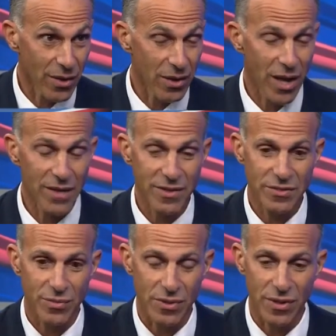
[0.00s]
A lot of
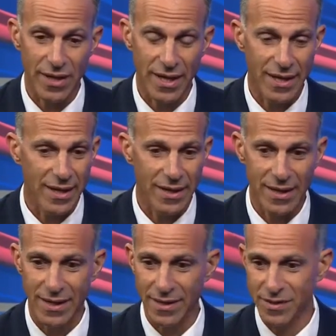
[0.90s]
us were looking
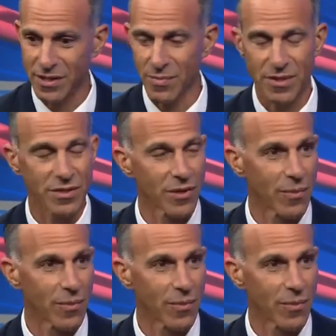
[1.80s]
uh, six months ago,